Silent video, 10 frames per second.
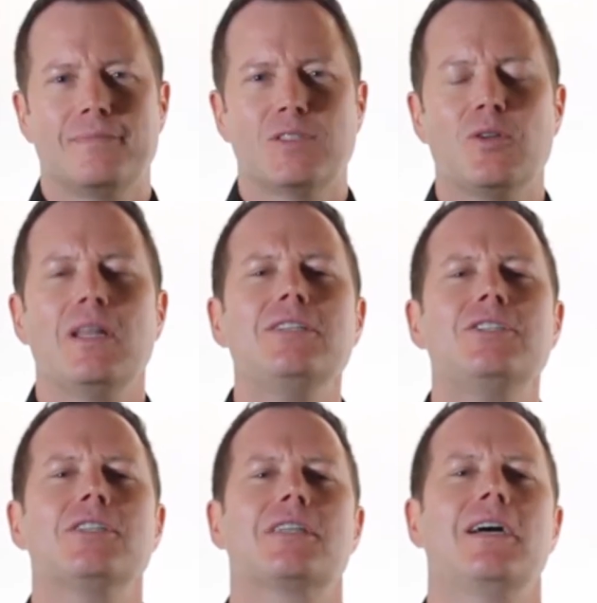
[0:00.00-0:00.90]
So
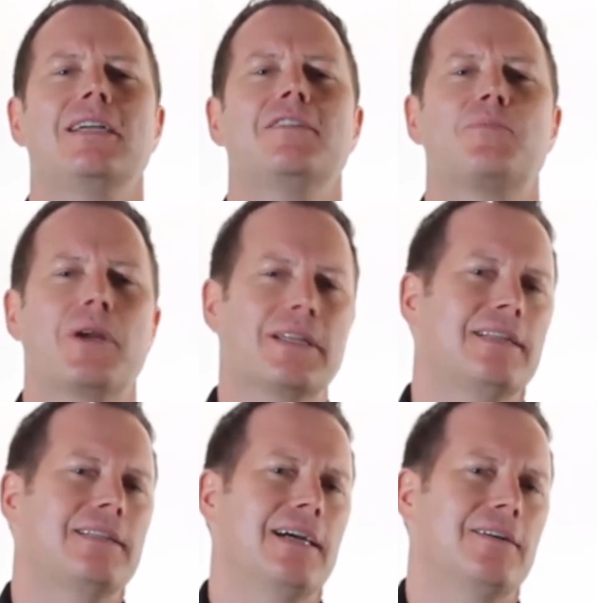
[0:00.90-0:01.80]
let's just kind of break
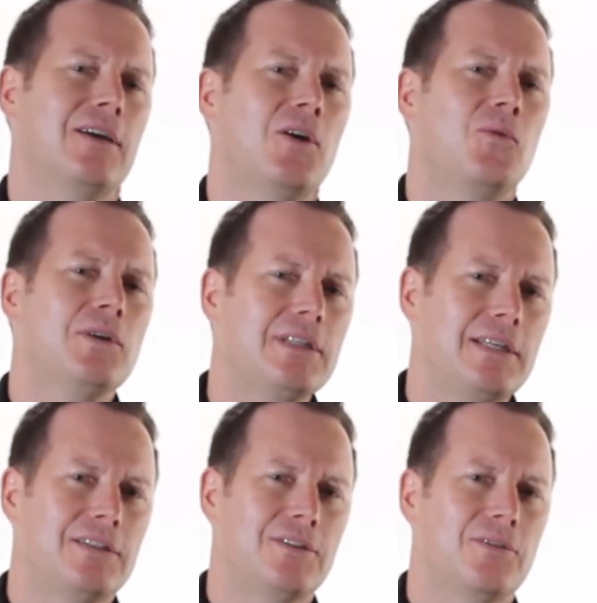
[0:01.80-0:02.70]
that down. What did
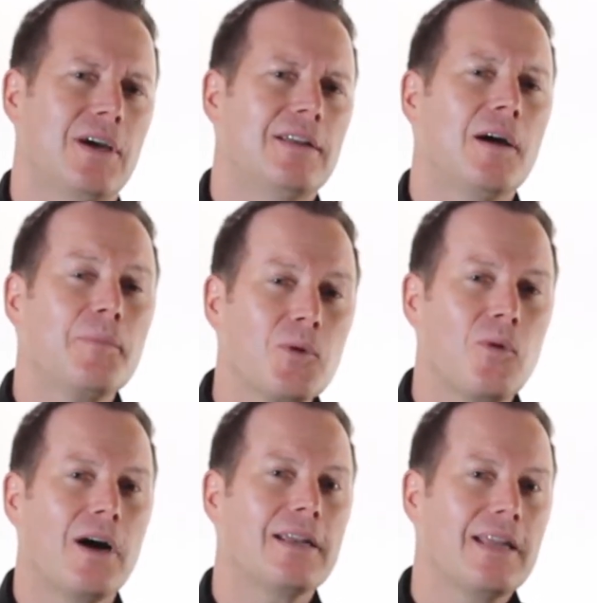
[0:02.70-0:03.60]
he do? Number
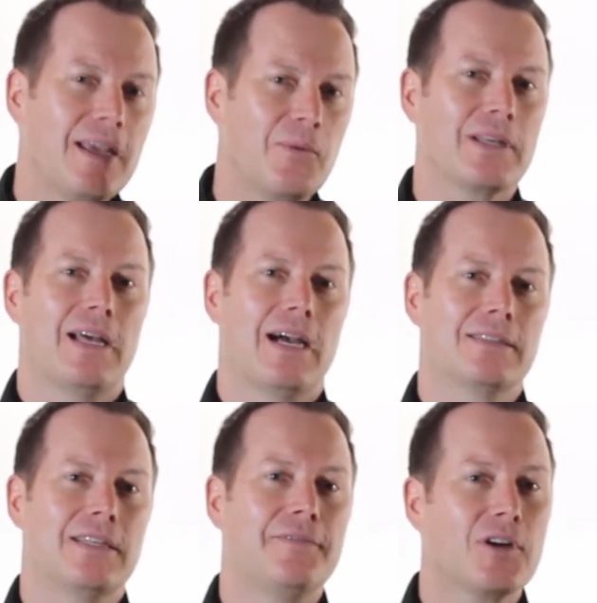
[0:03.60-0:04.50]
one, he went
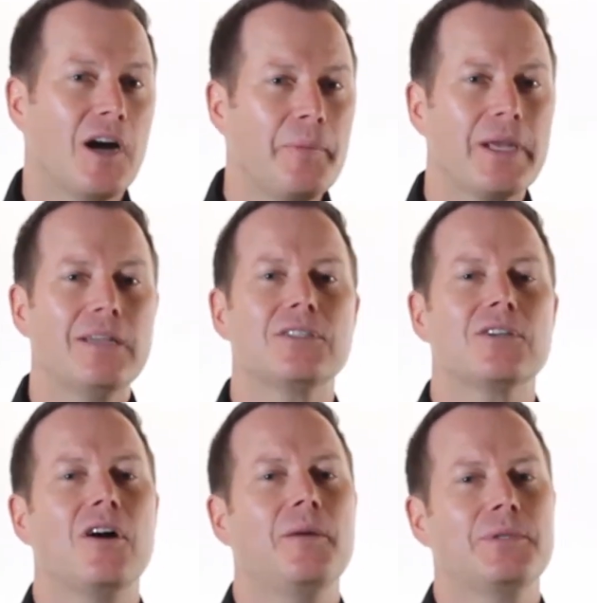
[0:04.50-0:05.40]
last. If you're up against the
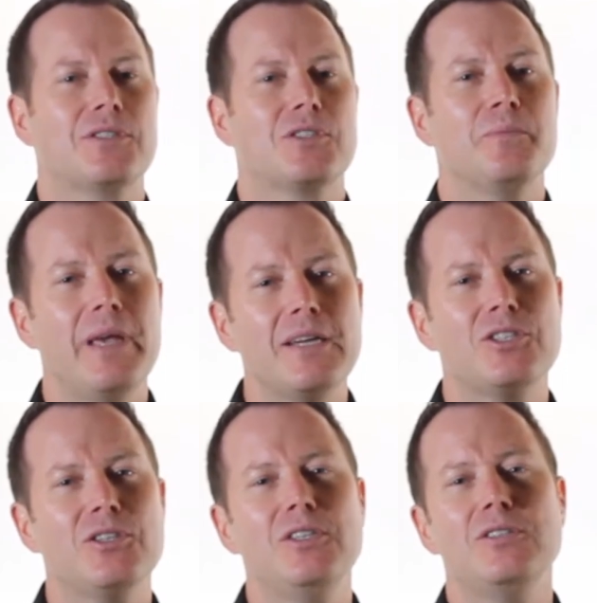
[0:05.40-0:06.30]
competition, make
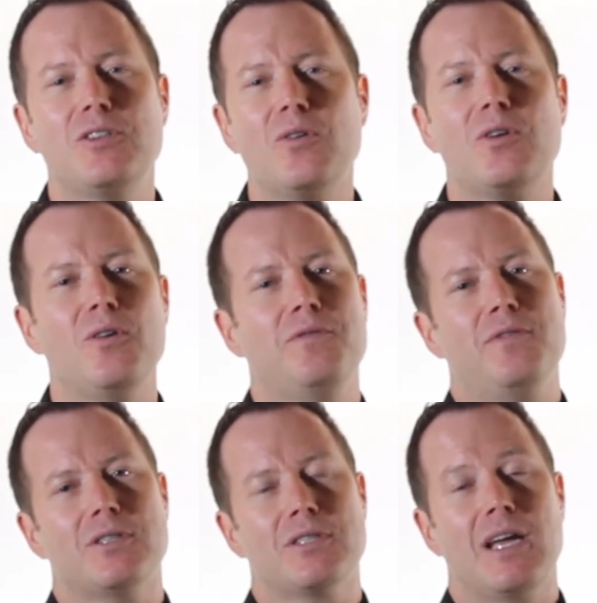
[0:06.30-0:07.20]
sure you don't go
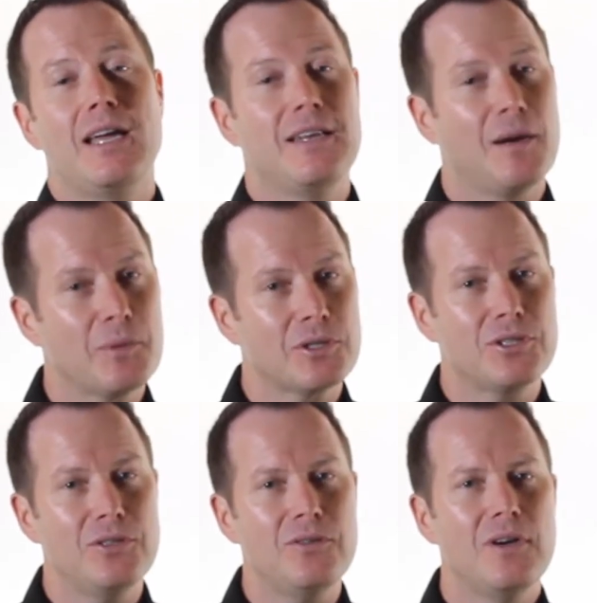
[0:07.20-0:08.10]
first. Number
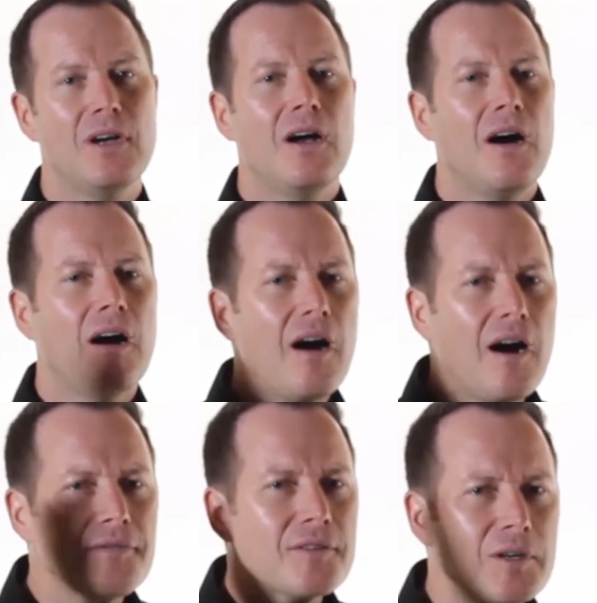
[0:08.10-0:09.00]
two,
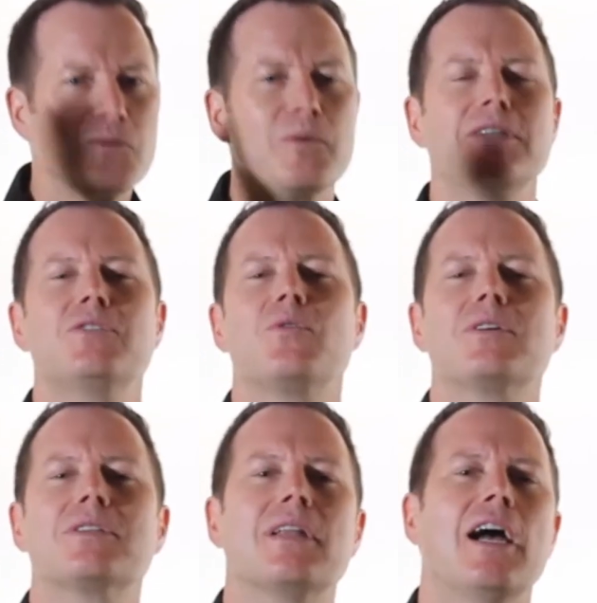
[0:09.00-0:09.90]
offer a
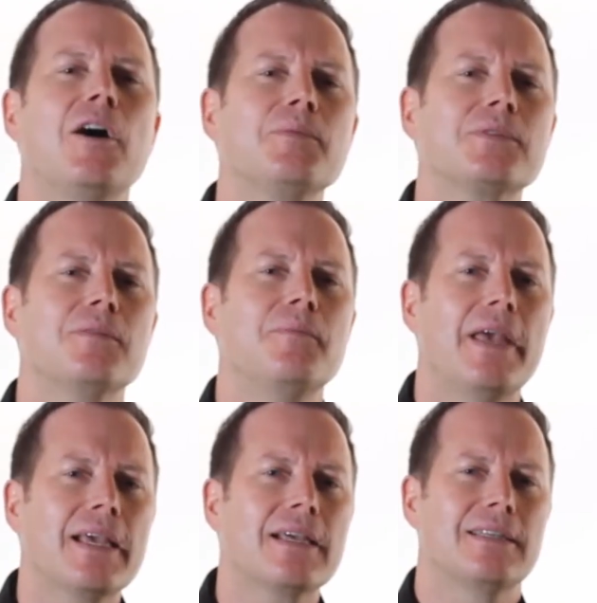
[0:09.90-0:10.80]
resource that helps them
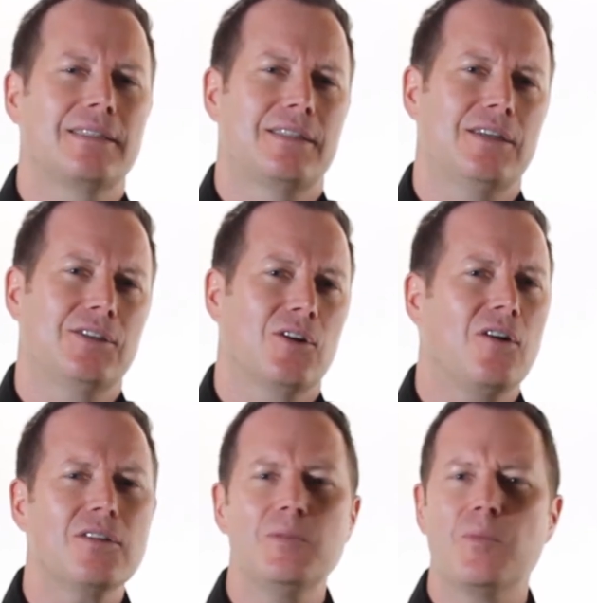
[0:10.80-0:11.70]
make a decision.
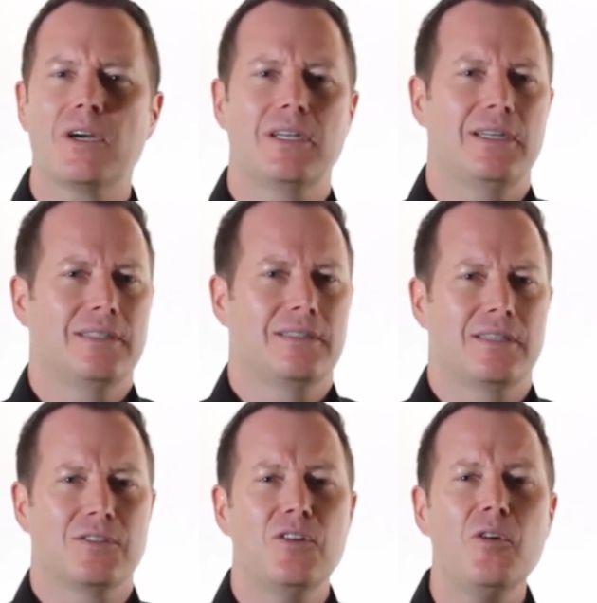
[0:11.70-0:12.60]
All good marketing is
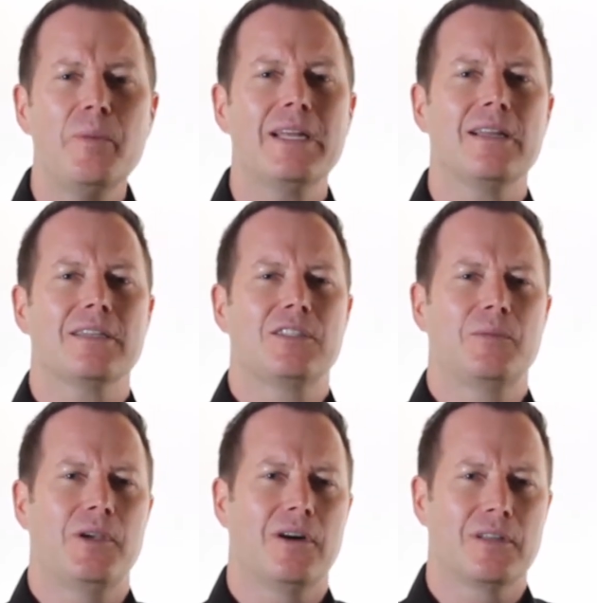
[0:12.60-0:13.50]
this. Nobody likes
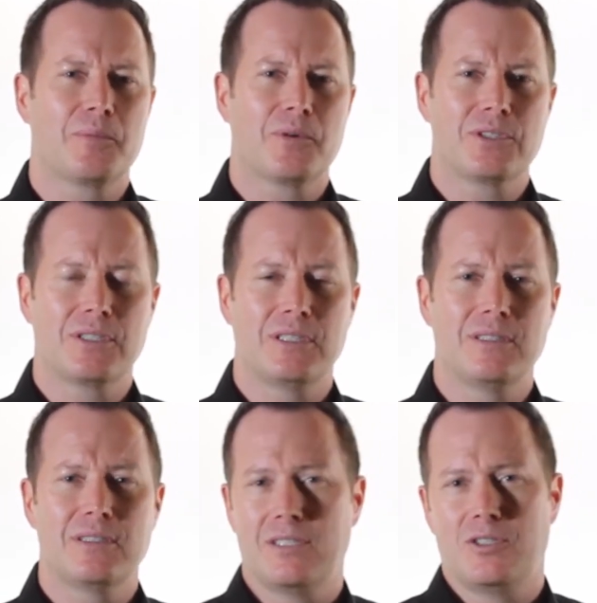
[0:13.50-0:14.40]
to be on the
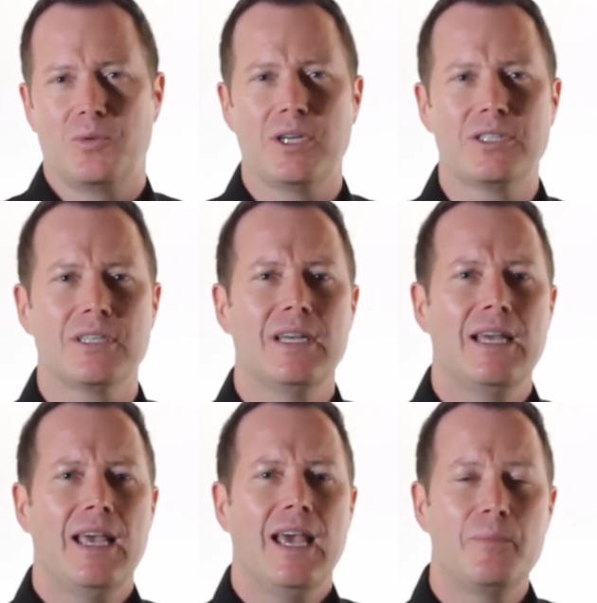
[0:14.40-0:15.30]
purchasing situation
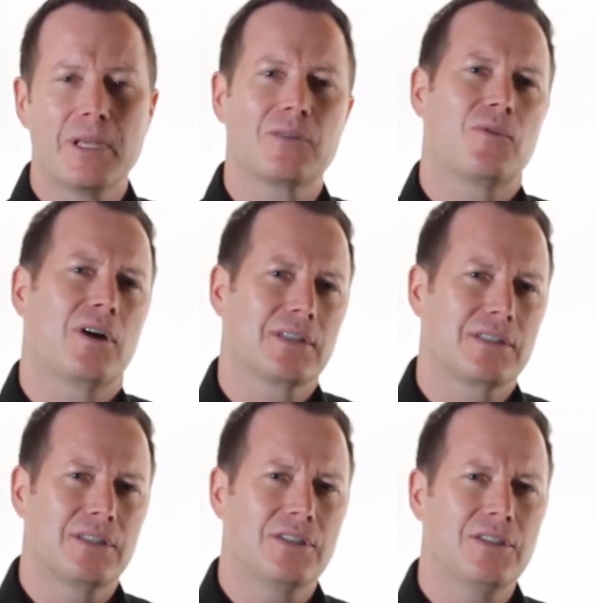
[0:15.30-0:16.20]
and make the wrong
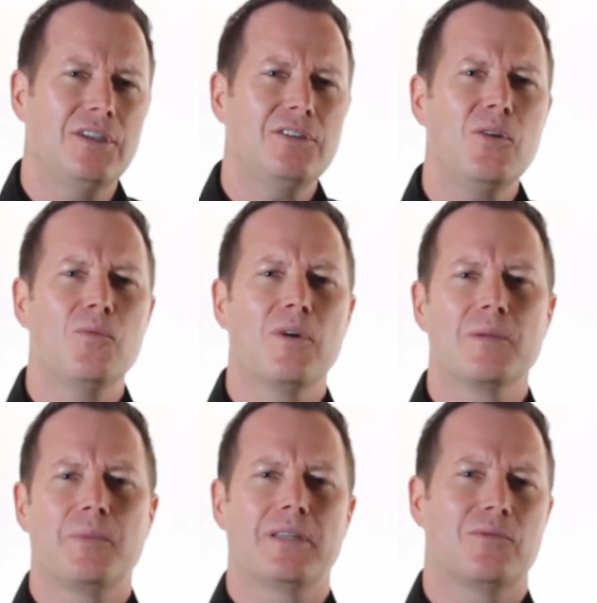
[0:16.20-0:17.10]
decision. You don't
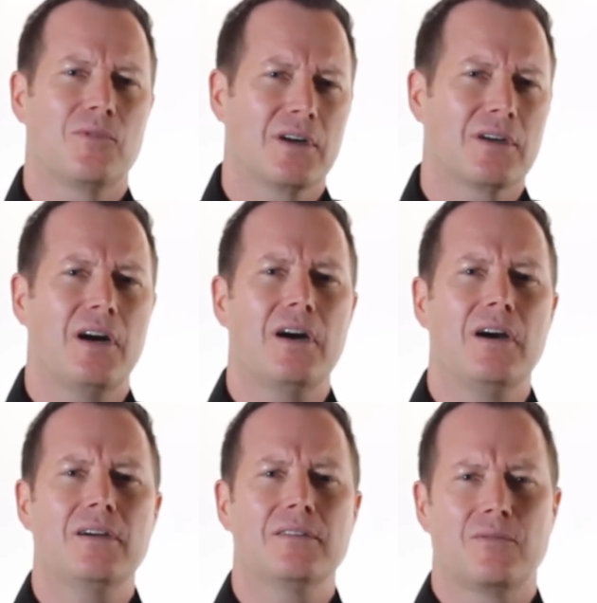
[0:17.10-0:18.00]
want to buy the wrong
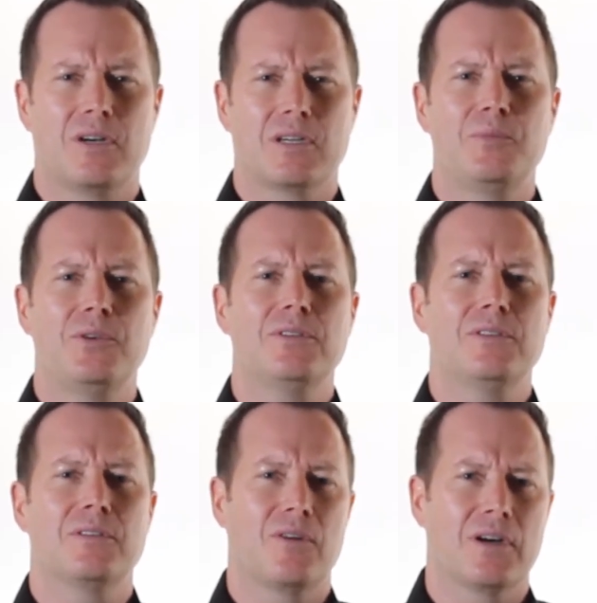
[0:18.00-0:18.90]
car, the wrong
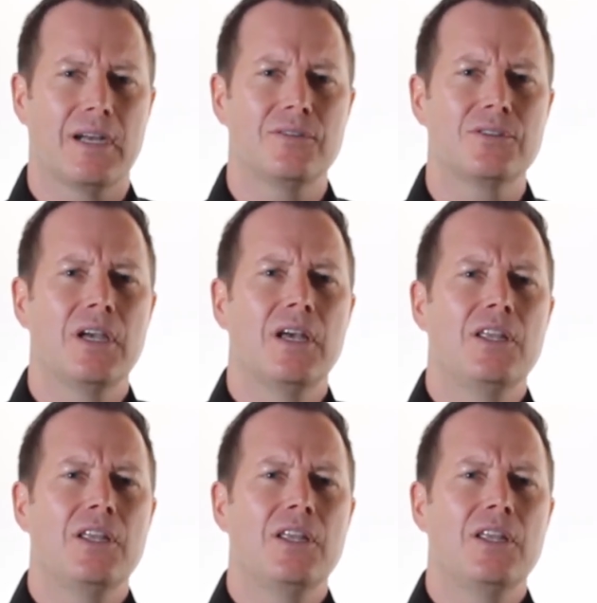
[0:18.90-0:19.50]
computer, the wrong house.